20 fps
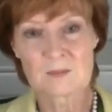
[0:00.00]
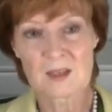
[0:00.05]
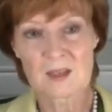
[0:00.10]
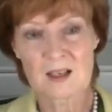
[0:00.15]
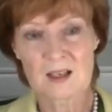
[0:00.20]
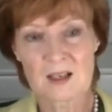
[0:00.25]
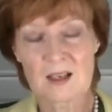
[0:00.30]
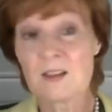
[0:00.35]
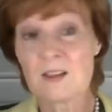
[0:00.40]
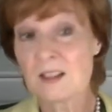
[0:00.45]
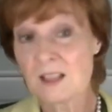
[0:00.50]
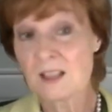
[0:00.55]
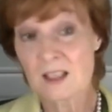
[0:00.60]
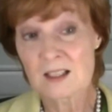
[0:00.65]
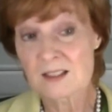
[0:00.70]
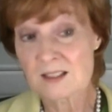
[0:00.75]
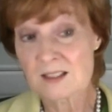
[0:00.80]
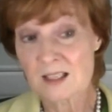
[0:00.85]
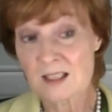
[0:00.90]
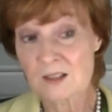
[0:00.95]
And then,
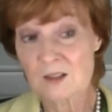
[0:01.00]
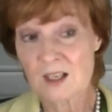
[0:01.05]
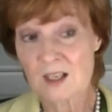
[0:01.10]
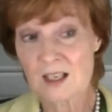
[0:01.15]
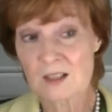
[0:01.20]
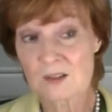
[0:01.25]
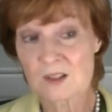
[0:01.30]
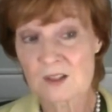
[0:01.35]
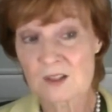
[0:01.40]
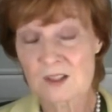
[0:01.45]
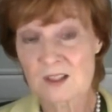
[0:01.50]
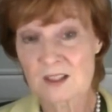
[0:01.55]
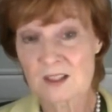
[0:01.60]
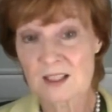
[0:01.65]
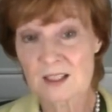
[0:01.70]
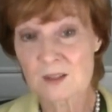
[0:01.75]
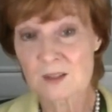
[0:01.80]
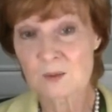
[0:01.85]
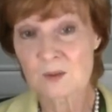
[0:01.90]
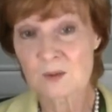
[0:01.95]
yes, how to
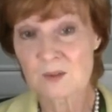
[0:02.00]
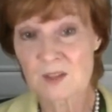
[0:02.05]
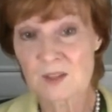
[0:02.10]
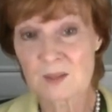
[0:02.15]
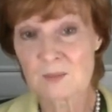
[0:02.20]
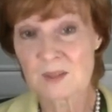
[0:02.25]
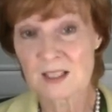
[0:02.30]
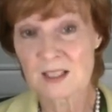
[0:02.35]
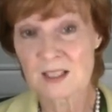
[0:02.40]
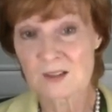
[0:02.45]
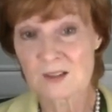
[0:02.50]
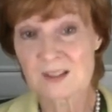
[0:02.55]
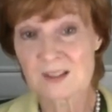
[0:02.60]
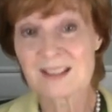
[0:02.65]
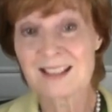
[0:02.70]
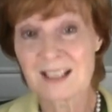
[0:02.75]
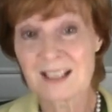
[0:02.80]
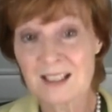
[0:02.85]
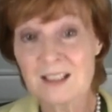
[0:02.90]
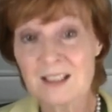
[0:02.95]
connect with them and how to
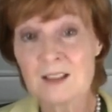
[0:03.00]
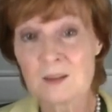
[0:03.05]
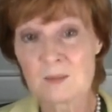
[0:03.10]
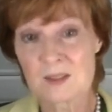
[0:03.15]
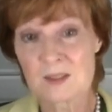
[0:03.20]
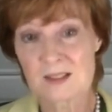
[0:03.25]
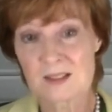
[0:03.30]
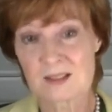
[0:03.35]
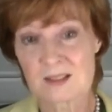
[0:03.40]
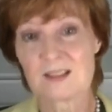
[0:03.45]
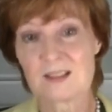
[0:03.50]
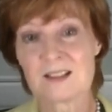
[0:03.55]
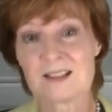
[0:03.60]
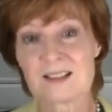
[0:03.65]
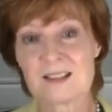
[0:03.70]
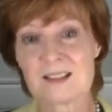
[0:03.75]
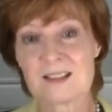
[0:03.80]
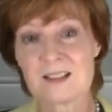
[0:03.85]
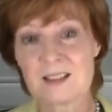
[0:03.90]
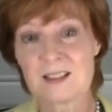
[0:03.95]
gain them as
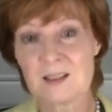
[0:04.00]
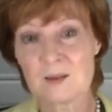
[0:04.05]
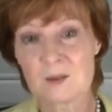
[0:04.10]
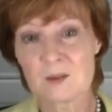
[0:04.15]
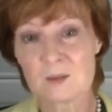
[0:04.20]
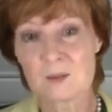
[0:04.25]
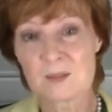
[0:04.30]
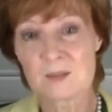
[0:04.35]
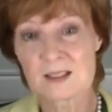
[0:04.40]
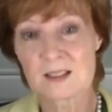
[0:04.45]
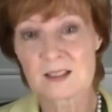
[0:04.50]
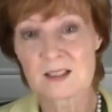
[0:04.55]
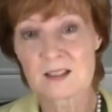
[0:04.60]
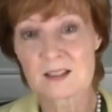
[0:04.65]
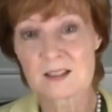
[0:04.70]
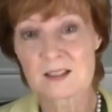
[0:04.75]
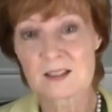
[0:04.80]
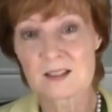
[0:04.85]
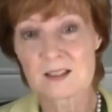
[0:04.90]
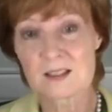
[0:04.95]
clients and keep them as
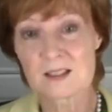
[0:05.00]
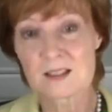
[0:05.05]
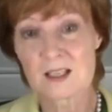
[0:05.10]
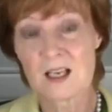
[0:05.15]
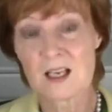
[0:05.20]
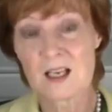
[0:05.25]
clients.